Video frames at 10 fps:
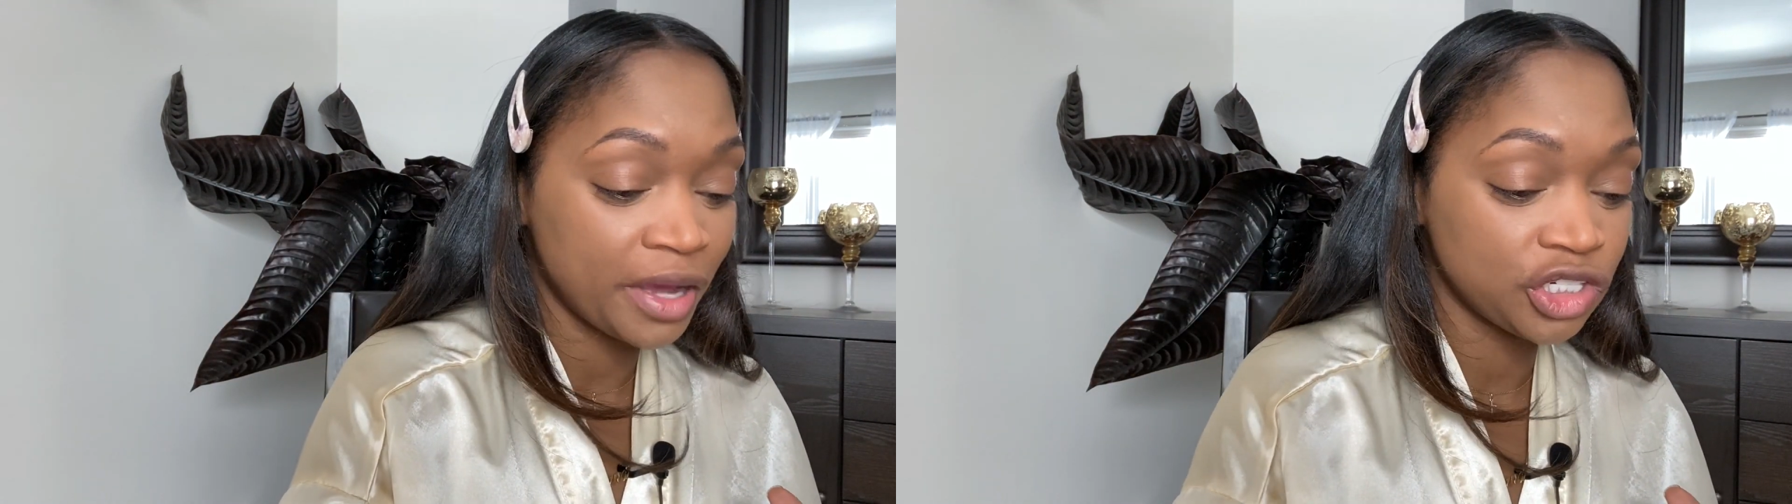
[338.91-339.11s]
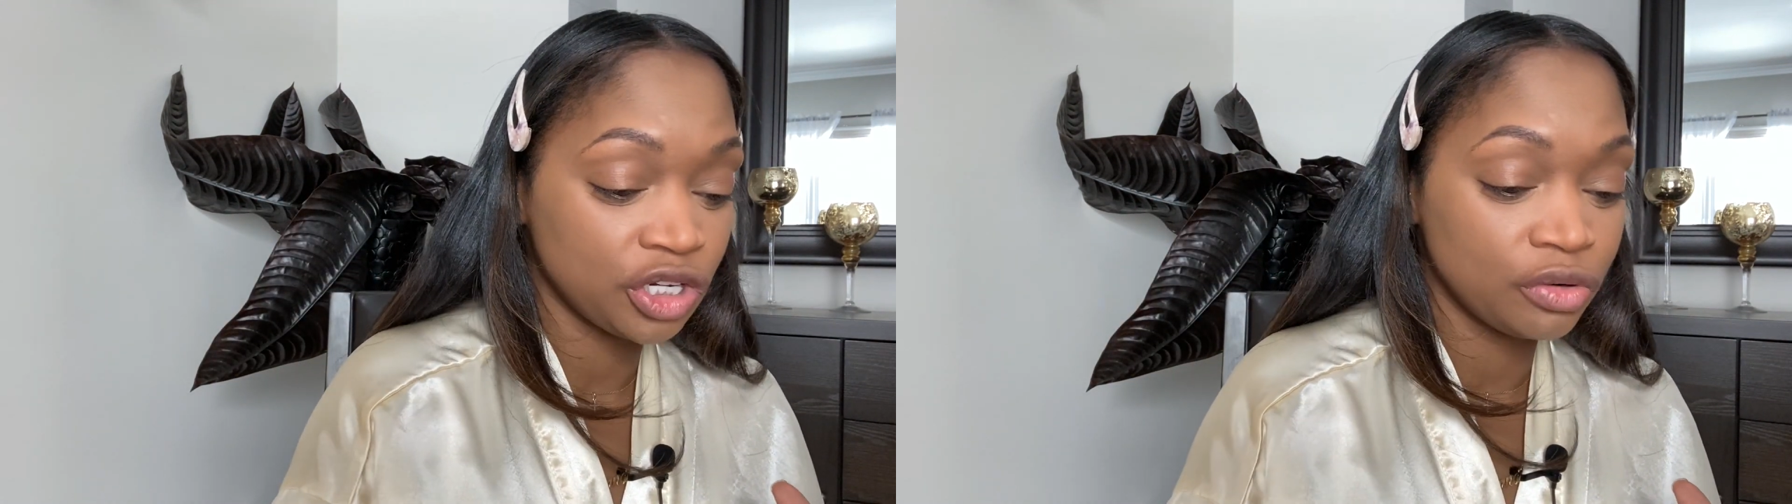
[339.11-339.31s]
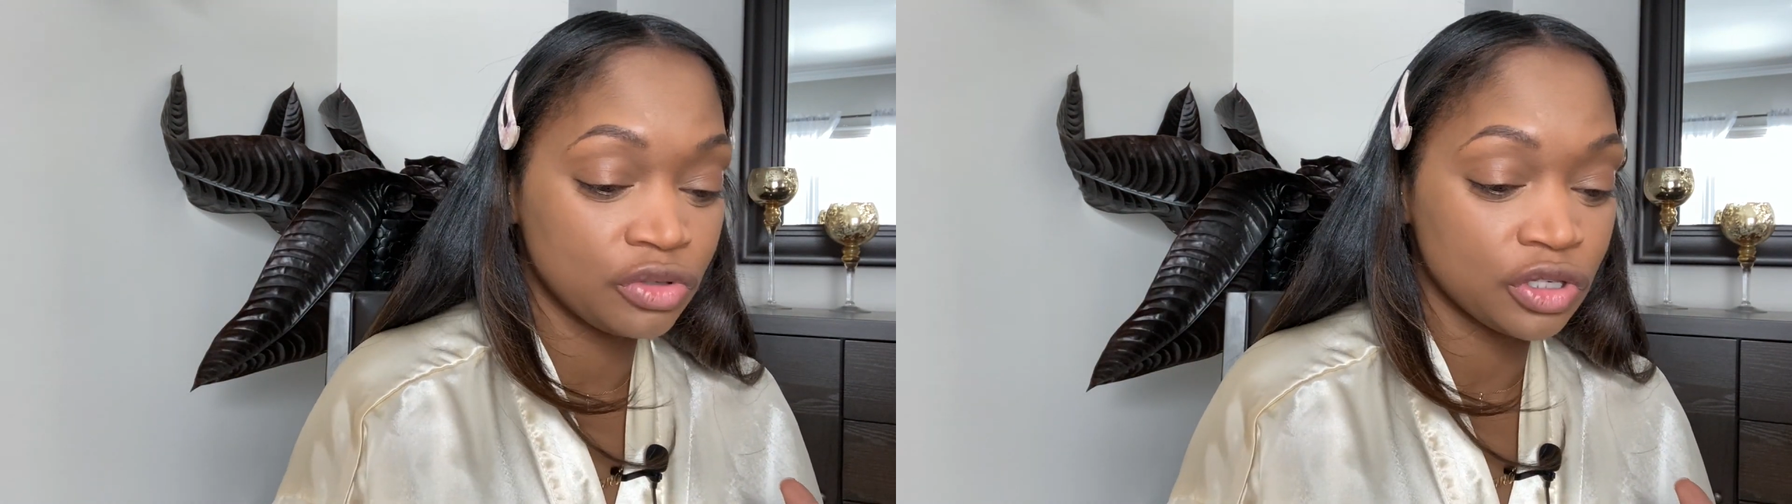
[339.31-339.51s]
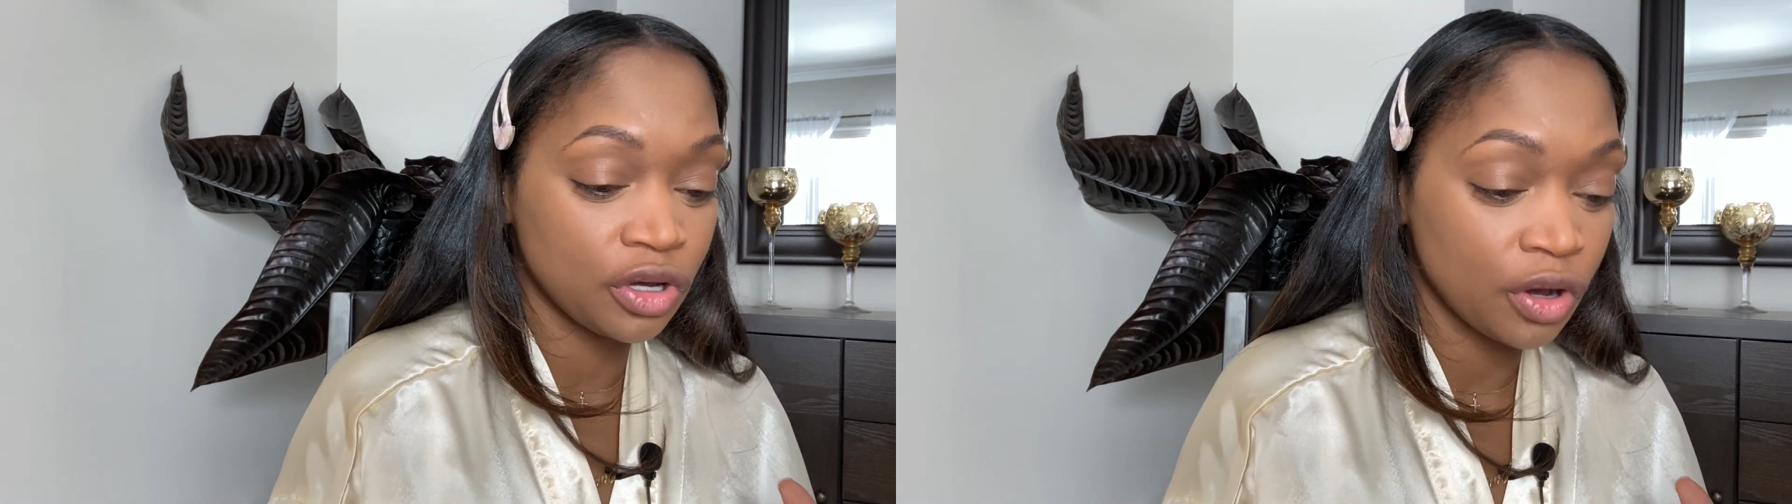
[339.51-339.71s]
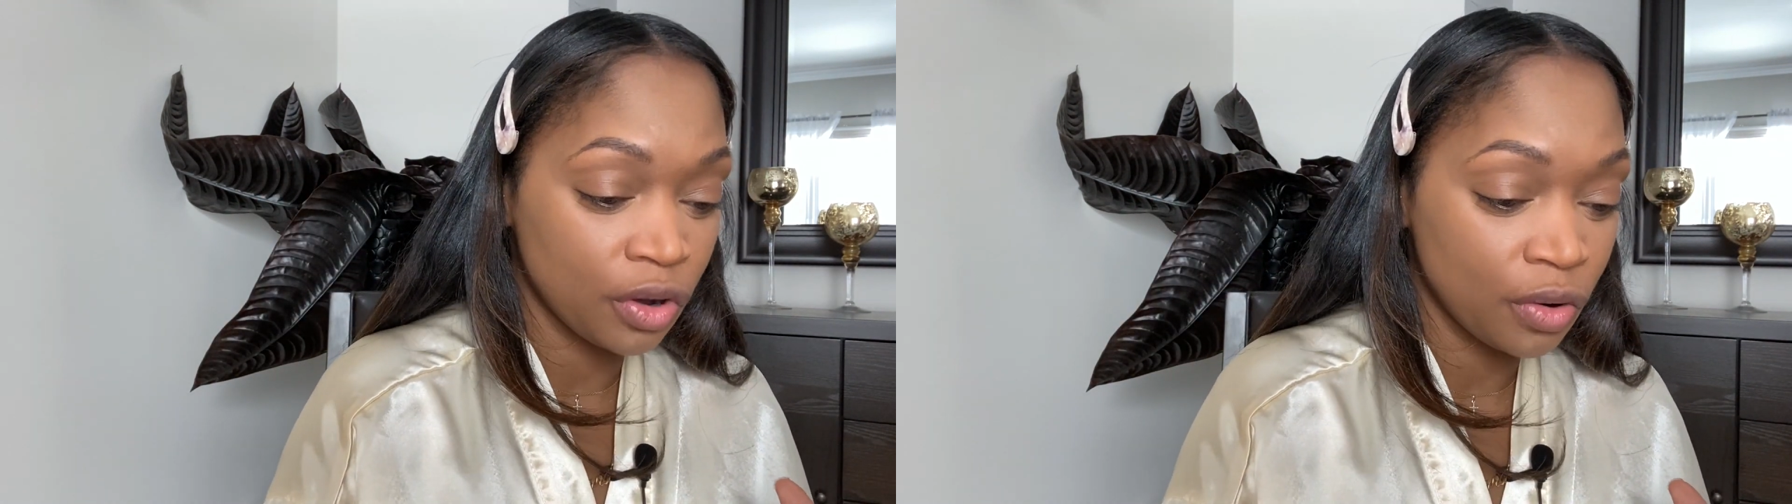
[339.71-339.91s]
channel to
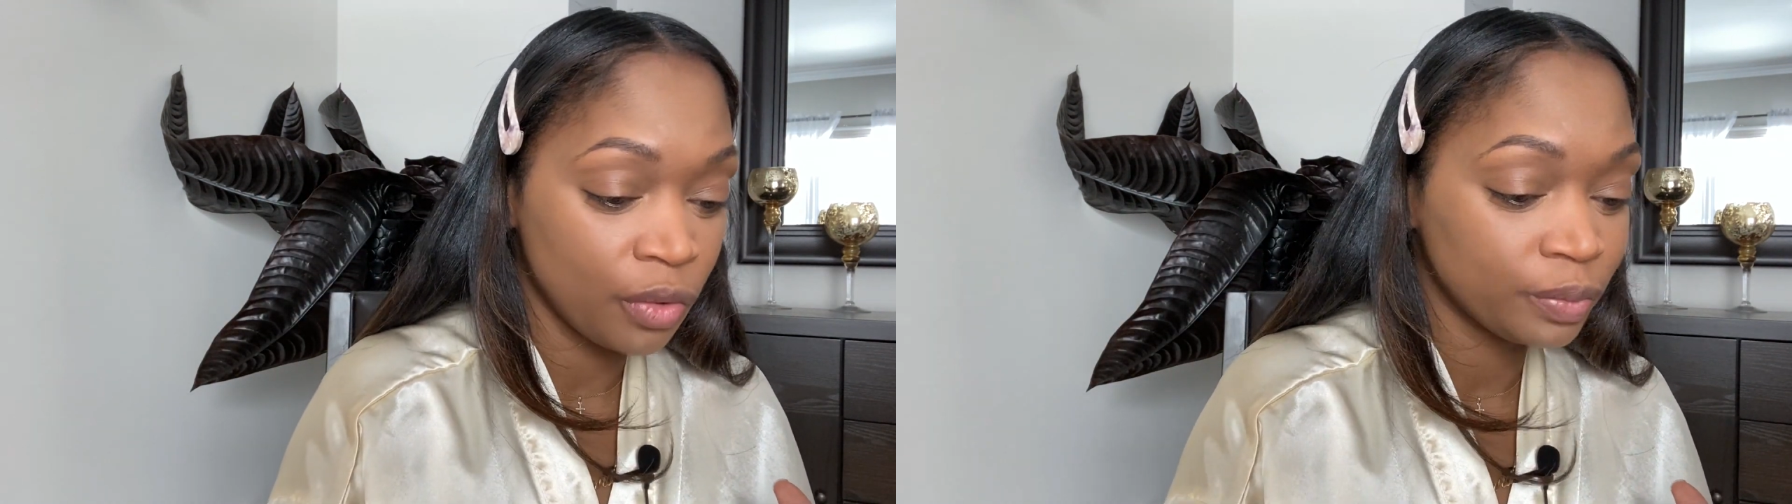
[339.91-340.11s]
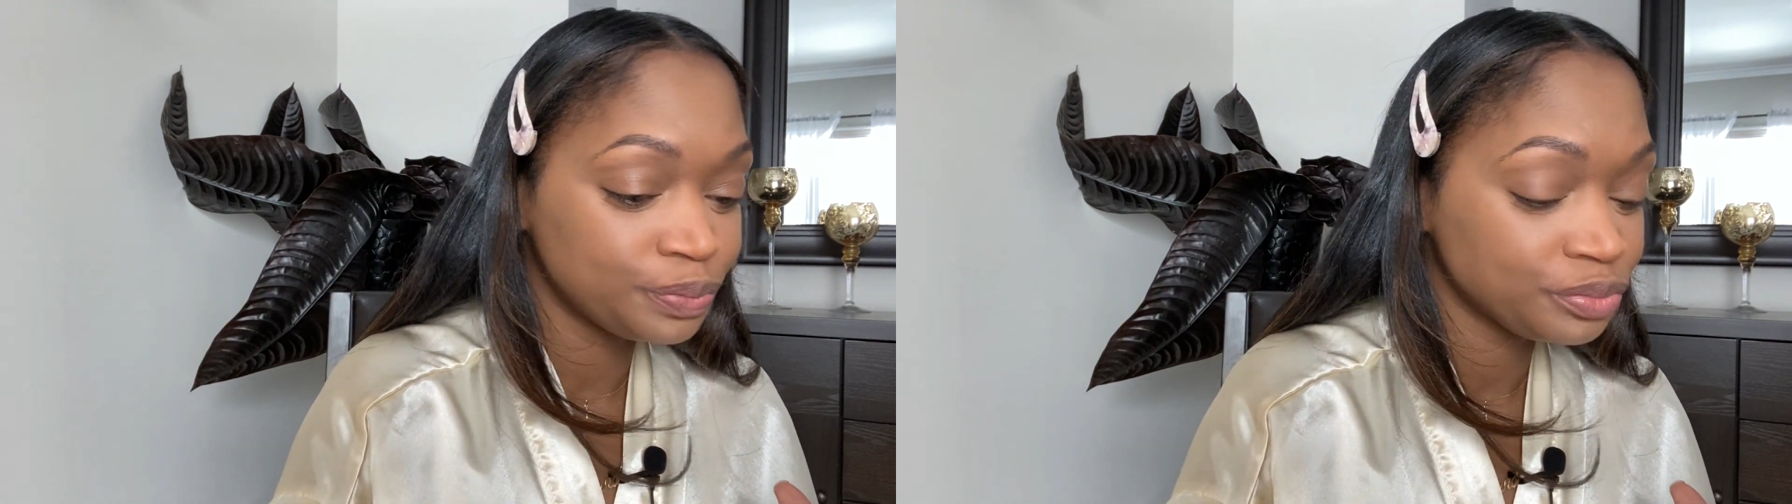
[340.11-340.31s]
go,